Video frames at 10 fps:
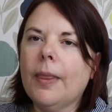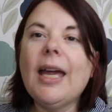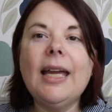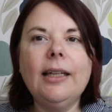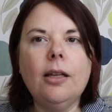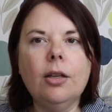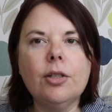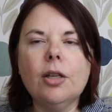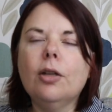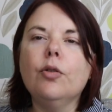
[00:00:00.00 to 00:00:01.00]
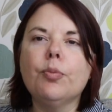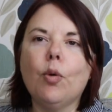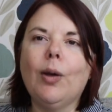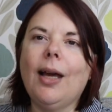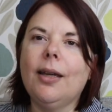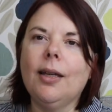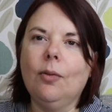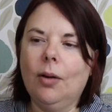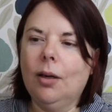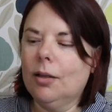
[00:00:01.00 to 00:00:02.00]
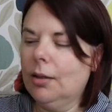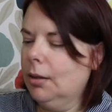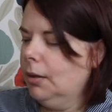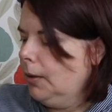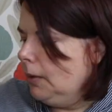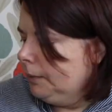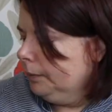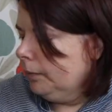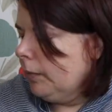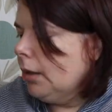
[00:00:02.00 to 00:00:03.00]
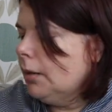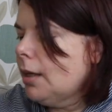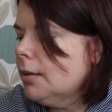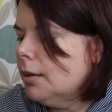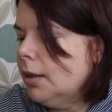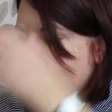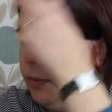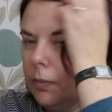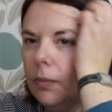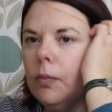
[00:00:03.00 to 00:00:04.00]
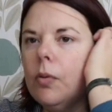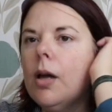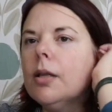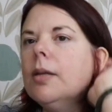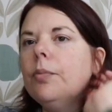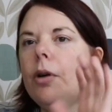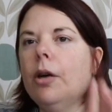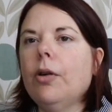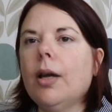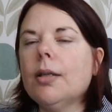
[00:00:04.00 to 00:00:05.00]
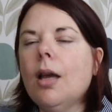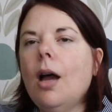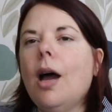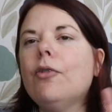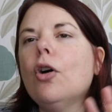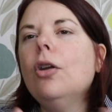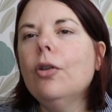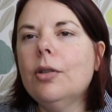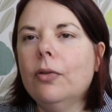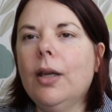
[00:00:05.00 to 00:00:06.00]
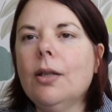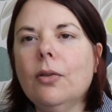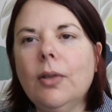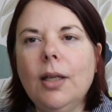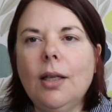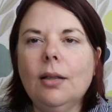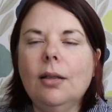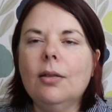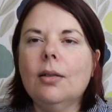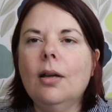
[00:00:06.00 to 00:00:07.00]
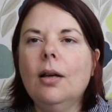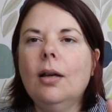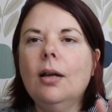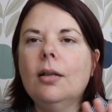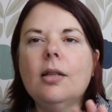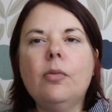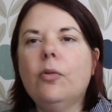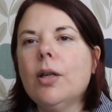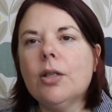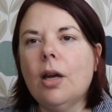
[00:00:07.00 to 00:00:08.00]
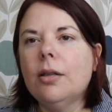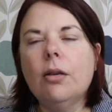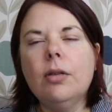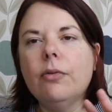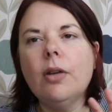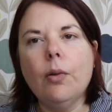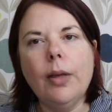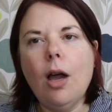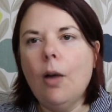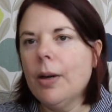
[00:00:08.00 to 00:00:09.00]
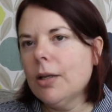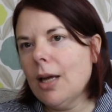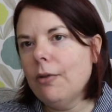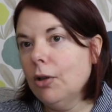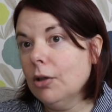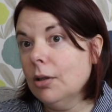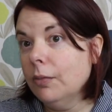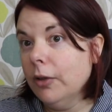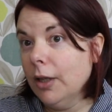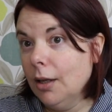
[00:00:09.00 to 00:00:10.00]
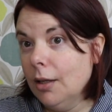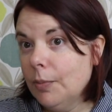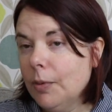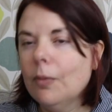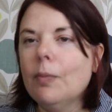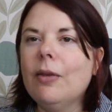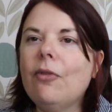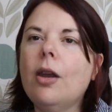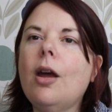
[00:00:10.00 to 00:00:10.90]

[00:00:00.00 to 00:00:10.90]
Caitlin Hunter, who's Boyland Knitworks. That's the works in progress. I've got lots of things on the needles, some of which I don't even know what they are because I haven't looked at them for years, but it'll be fun.